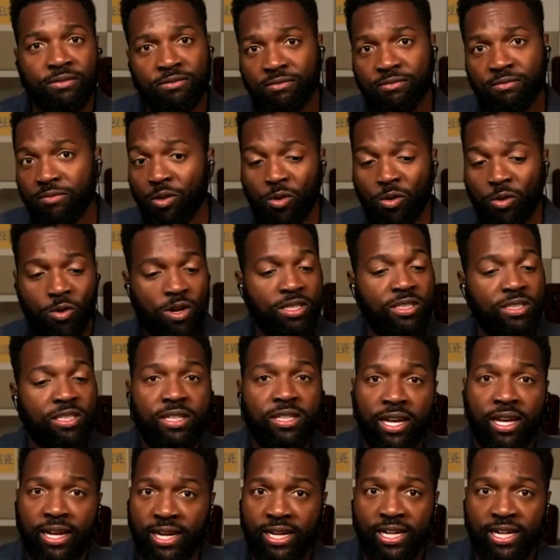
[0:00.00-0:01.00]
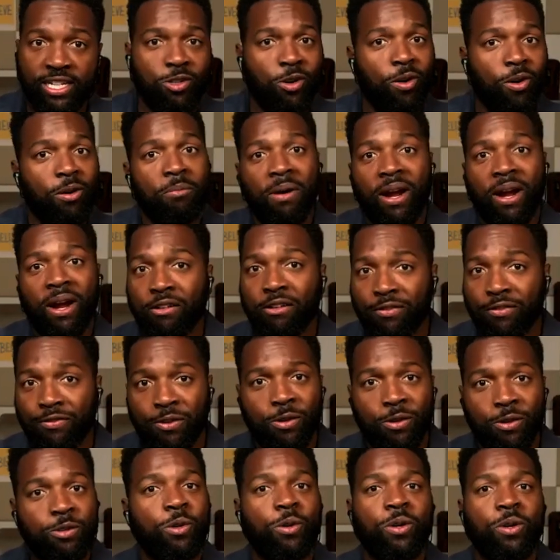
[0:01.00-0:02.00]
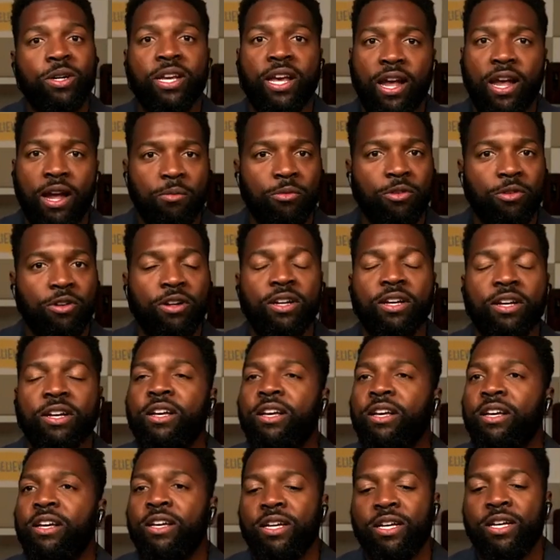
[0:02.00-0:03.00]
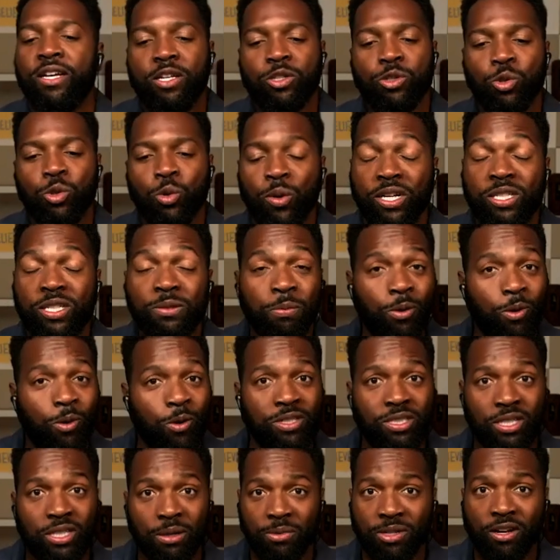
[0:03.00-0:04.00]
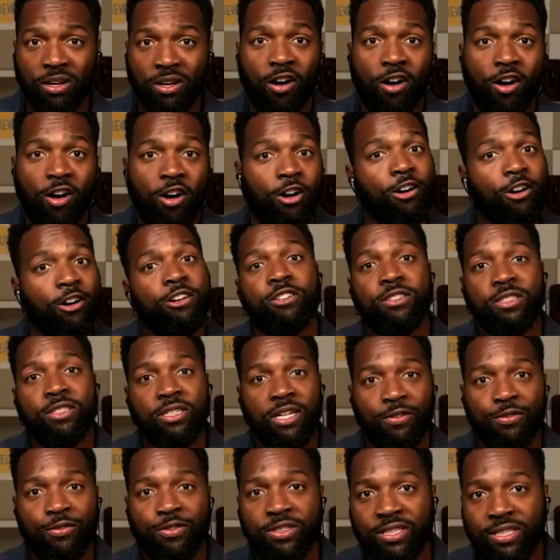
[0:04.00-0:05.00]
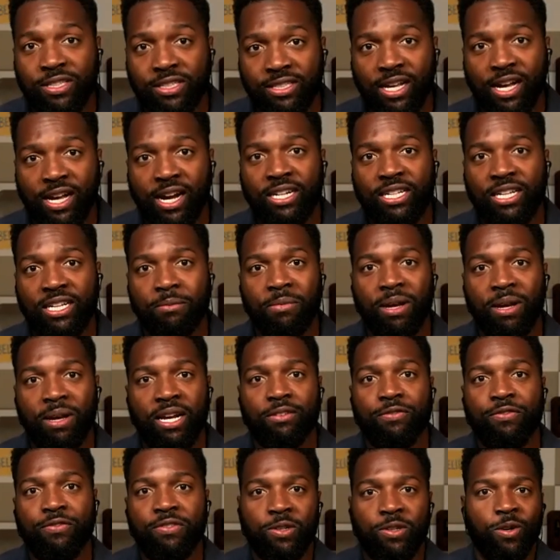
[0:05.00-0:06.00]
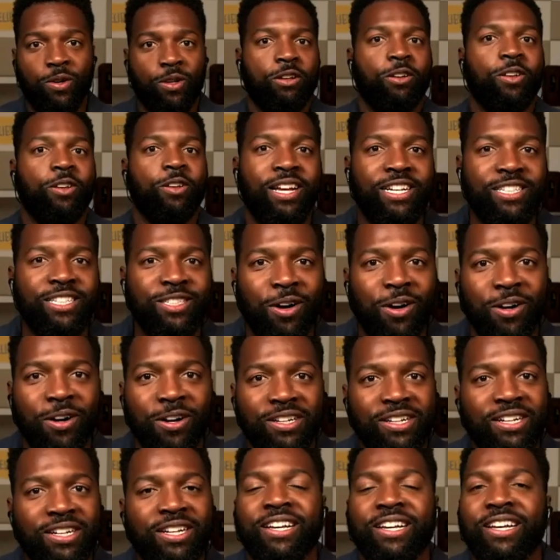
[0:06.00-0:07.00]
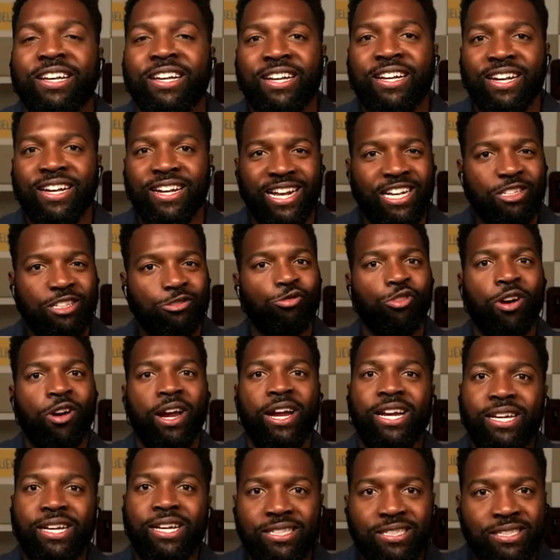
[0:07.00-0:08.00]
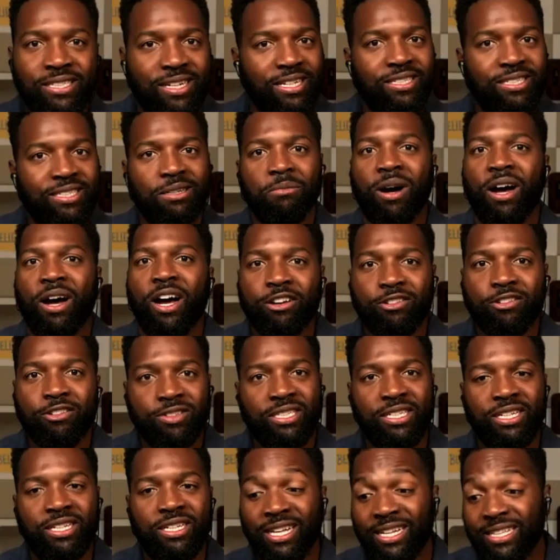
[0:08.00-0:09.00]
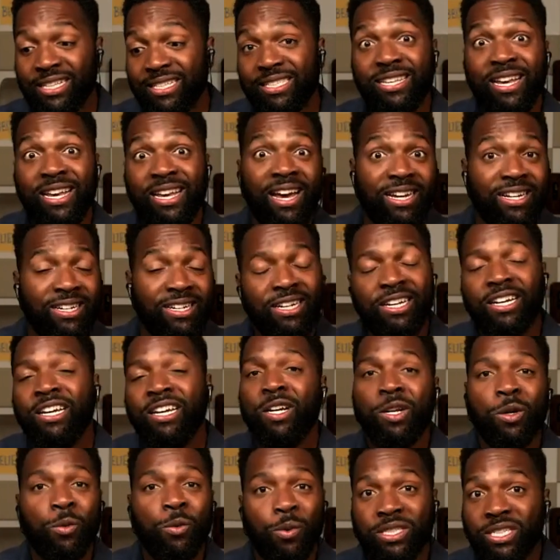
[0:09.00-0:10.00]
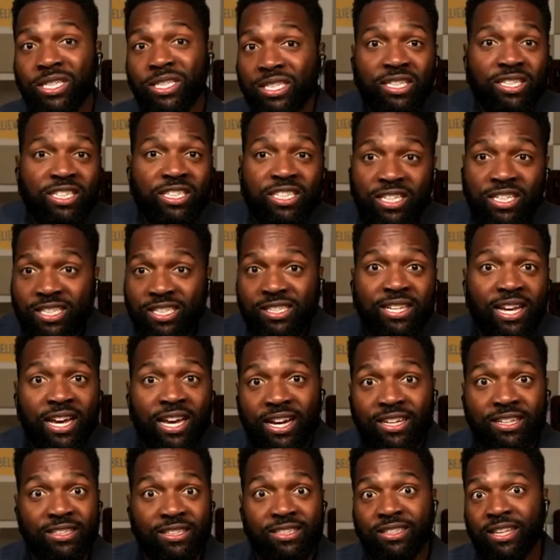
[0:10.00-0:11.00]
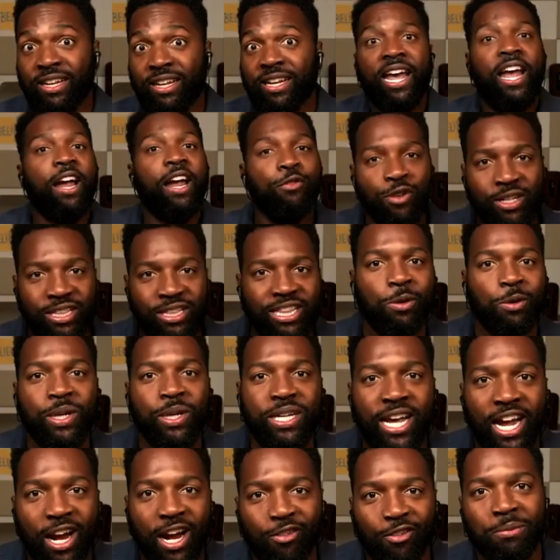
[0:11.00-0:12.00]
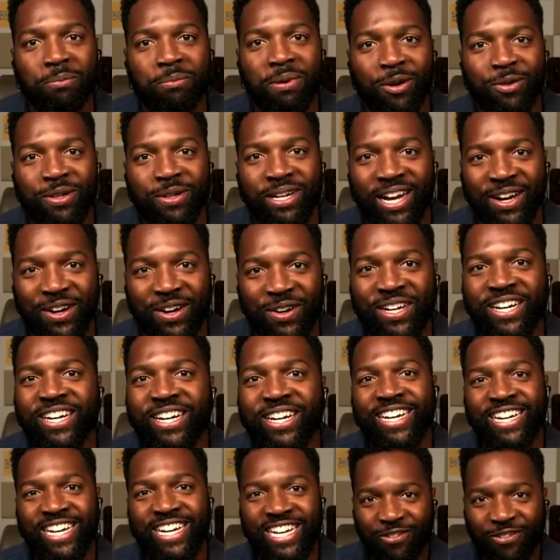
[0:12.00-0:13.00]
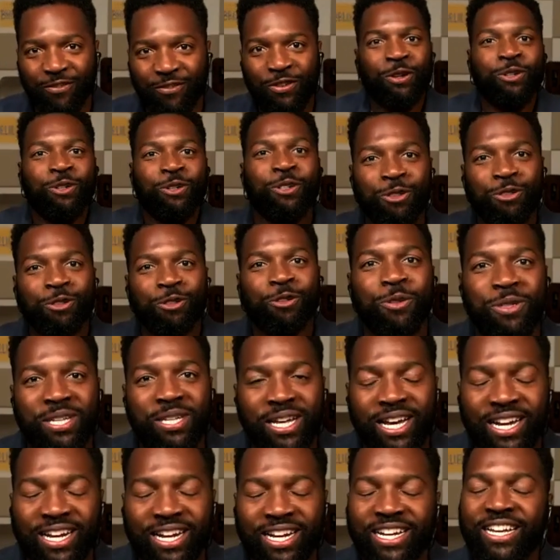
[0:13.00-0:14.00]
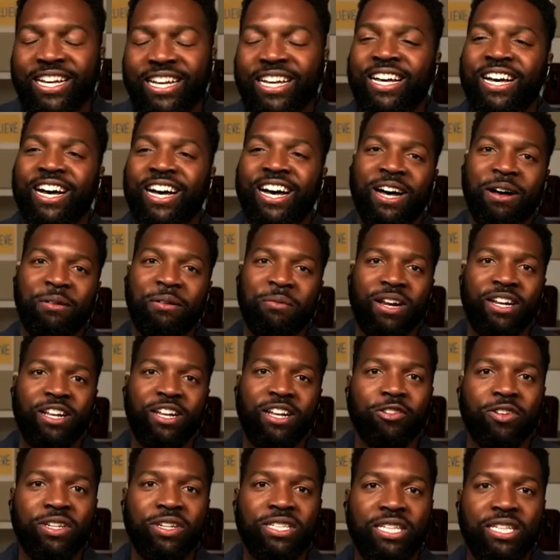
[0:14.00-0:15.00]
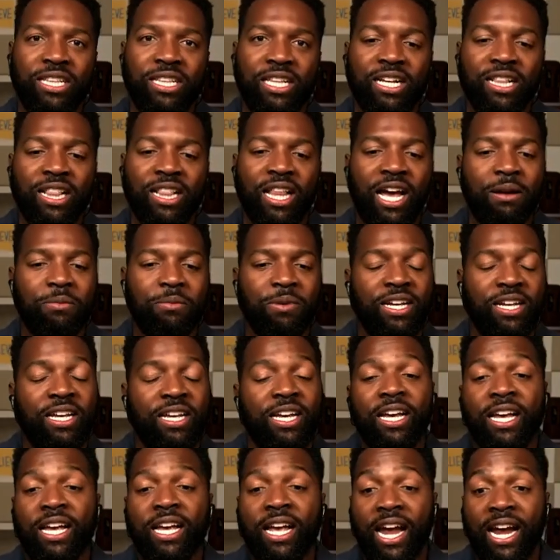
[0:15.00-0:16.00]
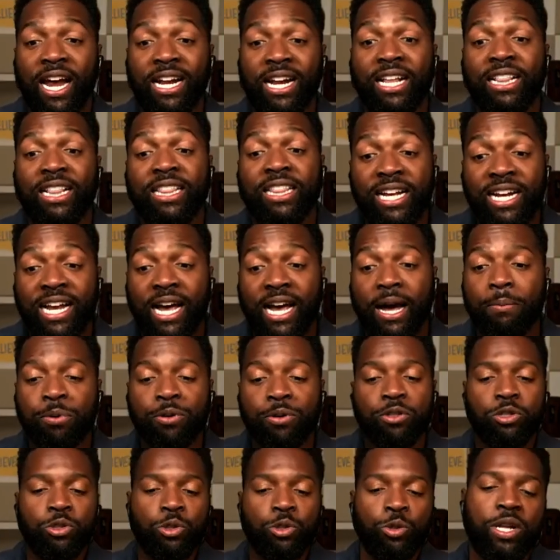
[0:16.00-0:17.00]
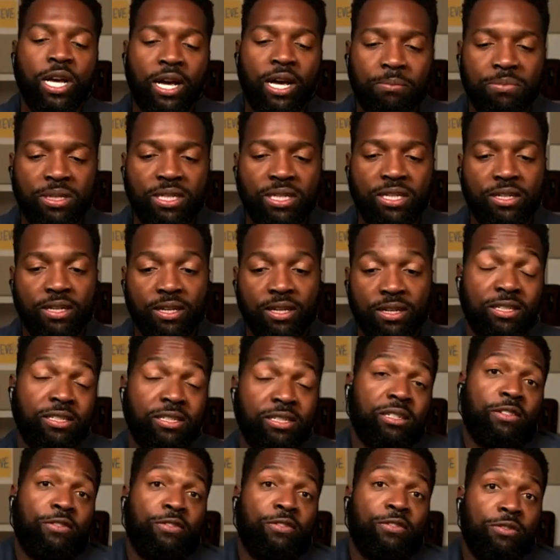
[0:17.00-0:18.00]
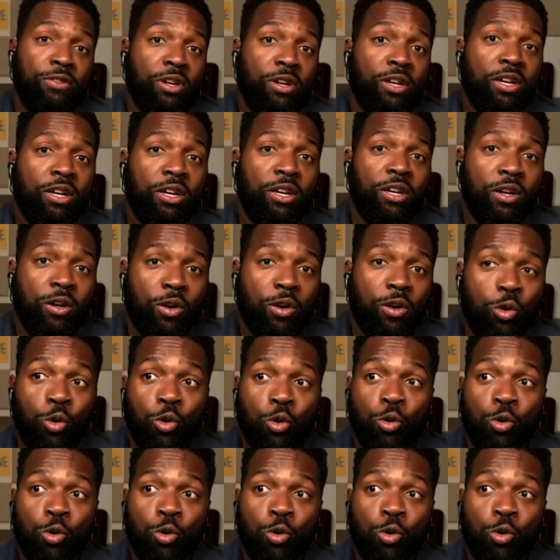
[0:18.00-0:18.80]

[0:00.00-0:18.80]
on stage, on microphones, on camera to explore some of the harder stuff in society and make it feel a little less hard. And that's race and that's democracy and that's tech. Which isn't just tech, it's like everything we care about now is filtered through tech and increasingly climate. And I think I pursue that because of who